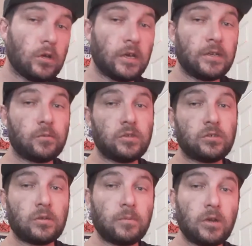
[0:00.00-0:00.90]
I ain't really
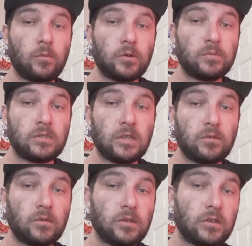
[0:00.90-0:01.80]
tripping on what I'm
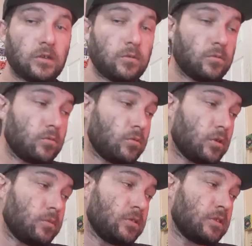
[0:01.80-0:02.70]
saying right now.
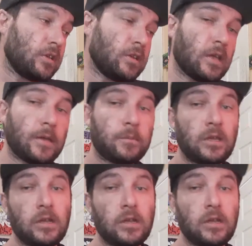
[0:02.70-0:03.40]
I'm just saying happy